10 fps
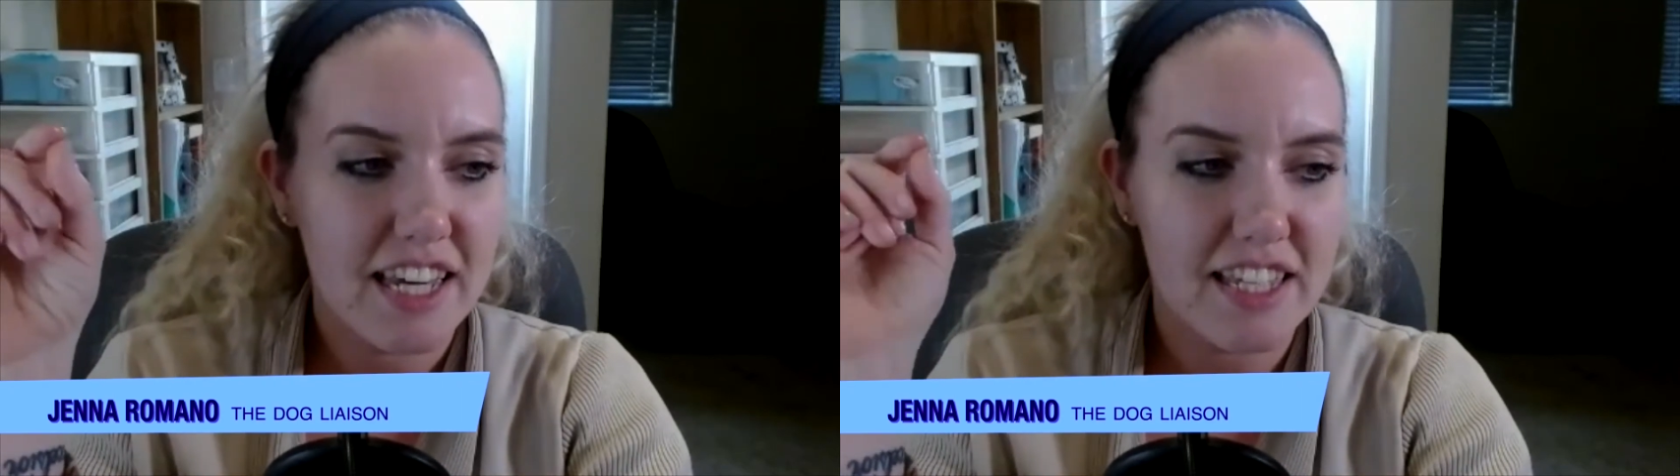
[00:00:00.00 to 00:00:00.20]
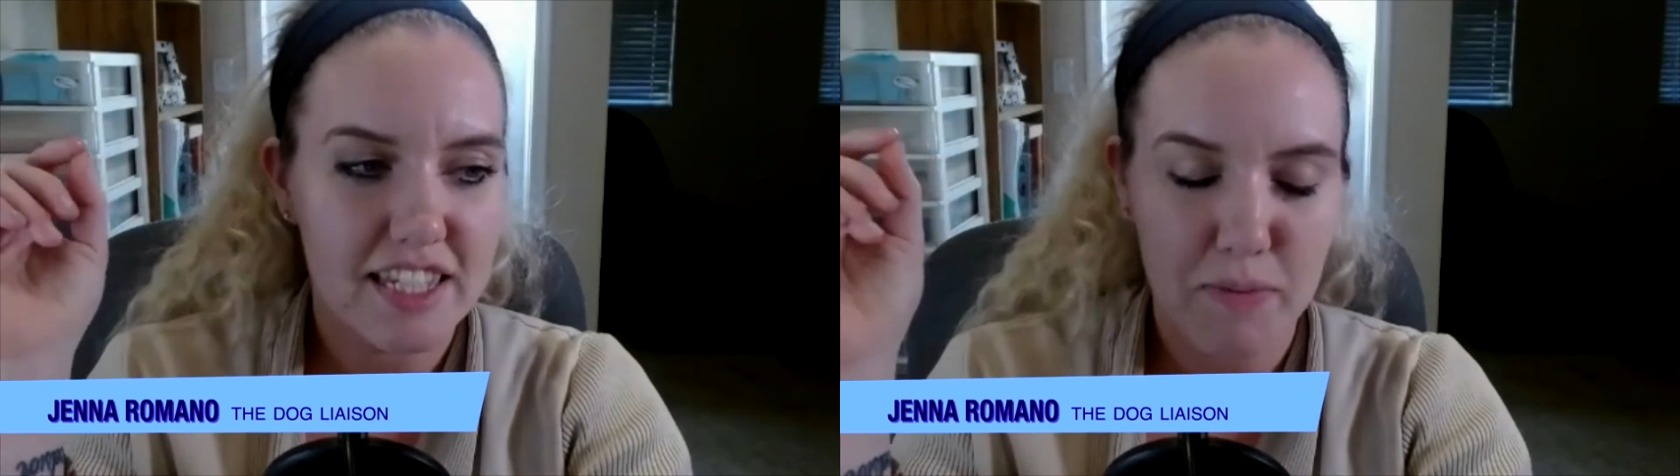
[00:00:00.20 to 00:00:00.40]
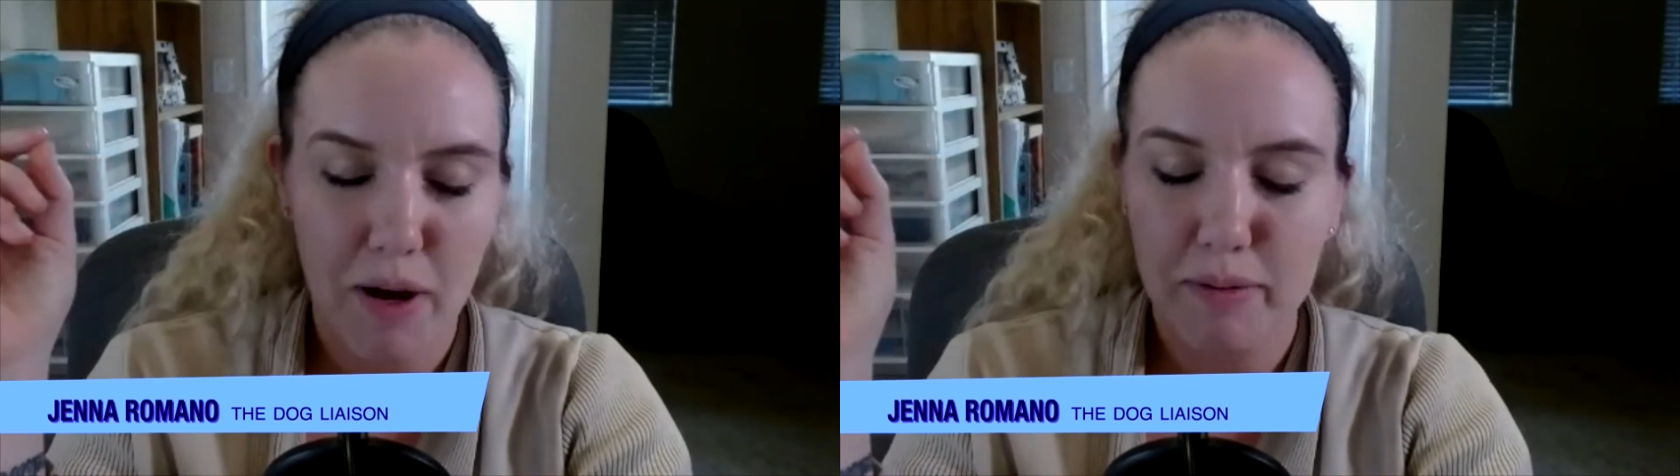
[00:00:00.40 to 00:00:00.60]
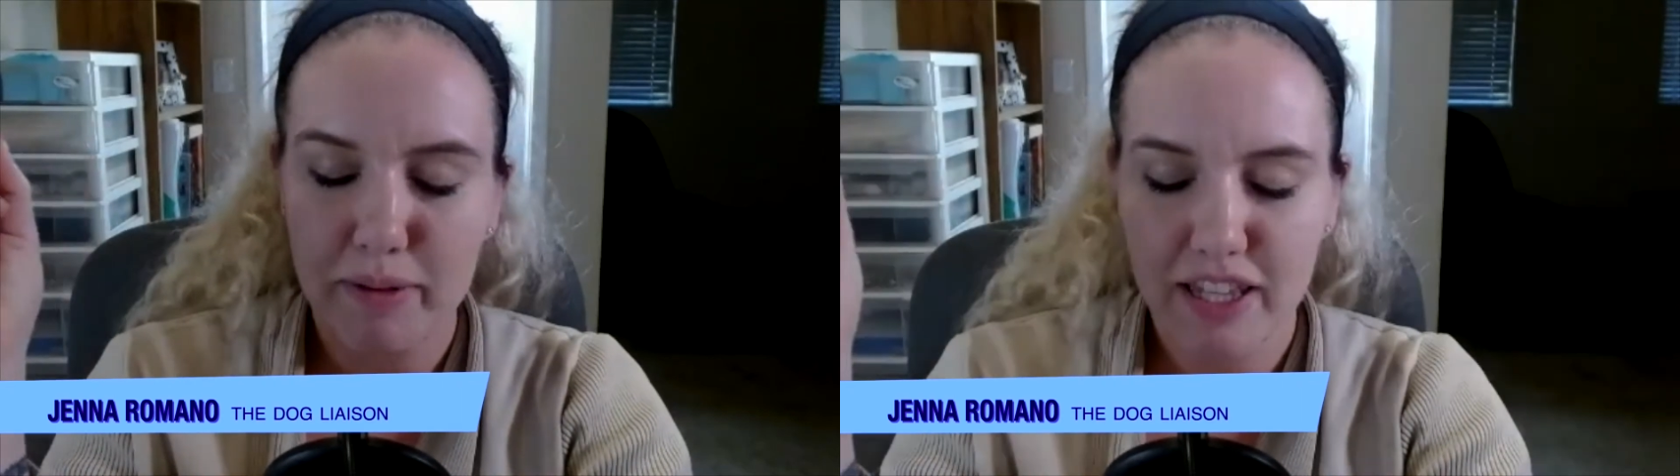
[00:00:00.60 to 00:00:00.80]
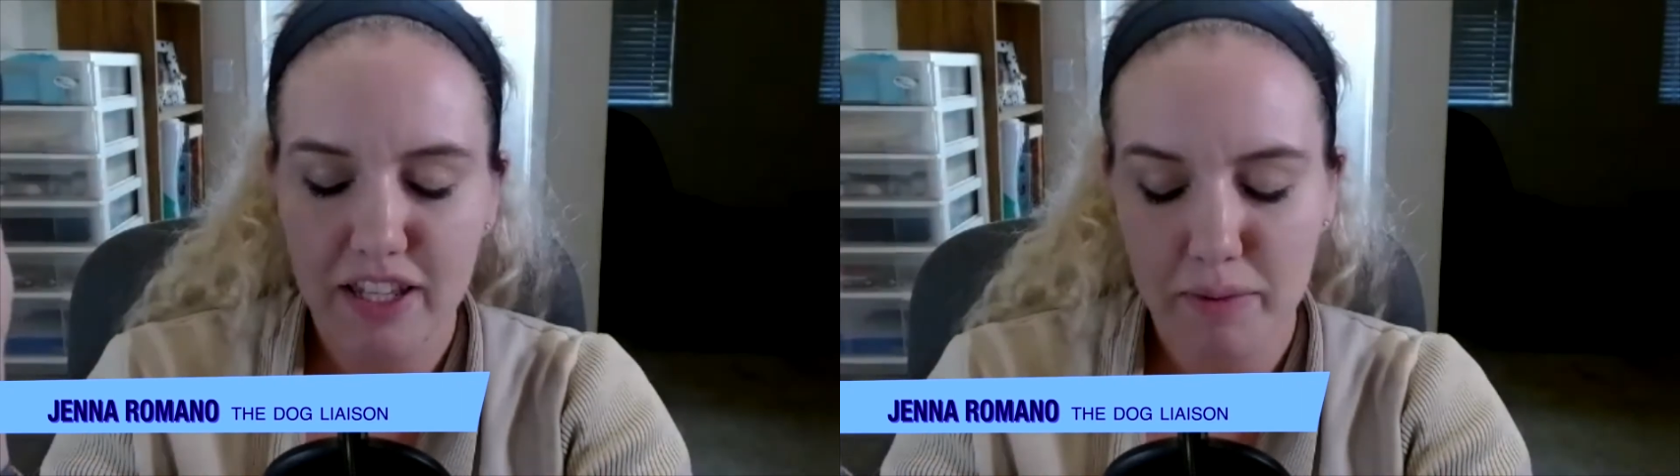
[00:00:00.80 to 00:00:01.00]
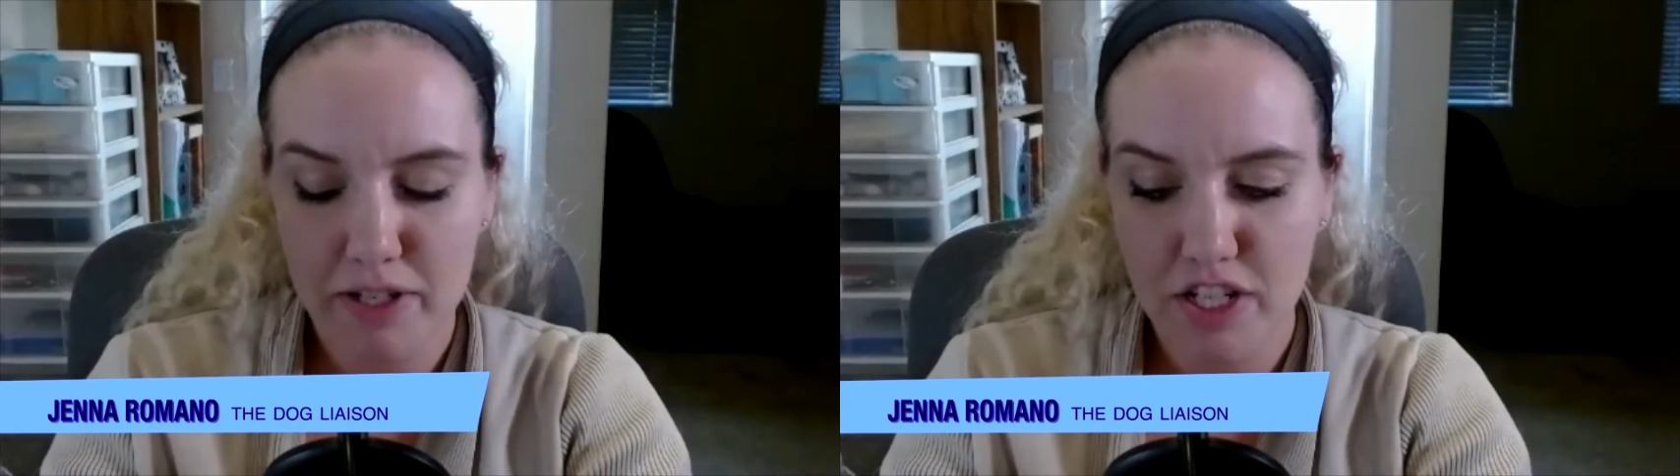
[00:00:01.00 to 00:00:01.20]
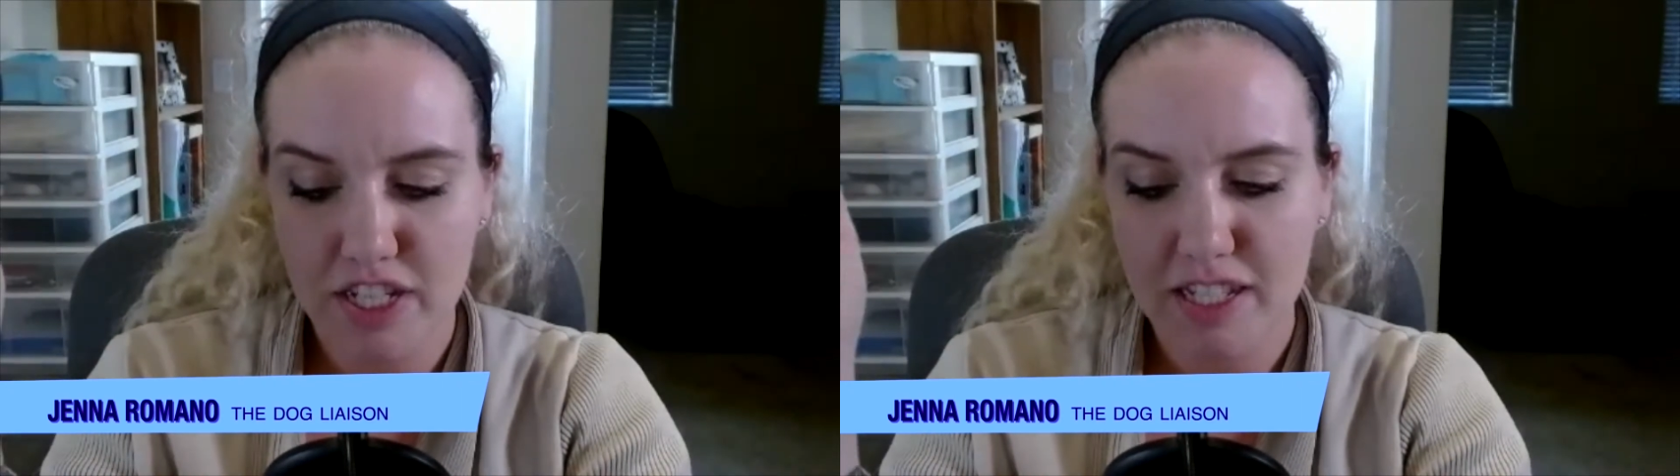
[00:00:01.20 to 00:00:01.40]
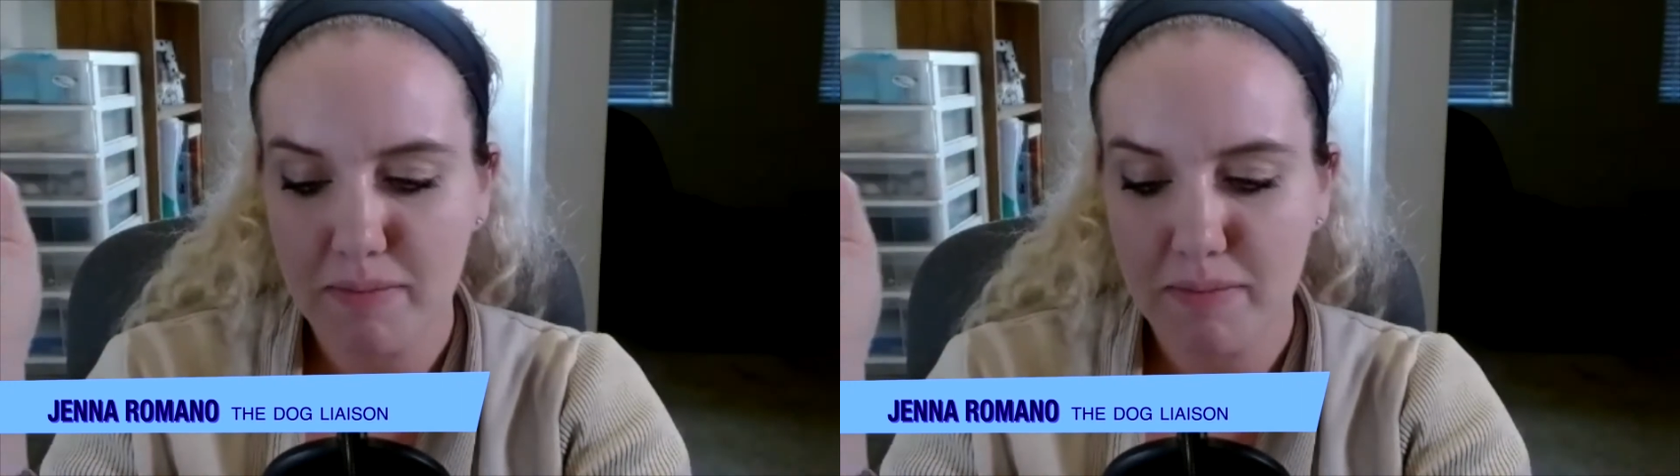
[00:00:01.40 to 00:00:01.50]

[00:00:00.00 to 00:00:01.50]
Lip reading: and this is probably a little bit cheesy,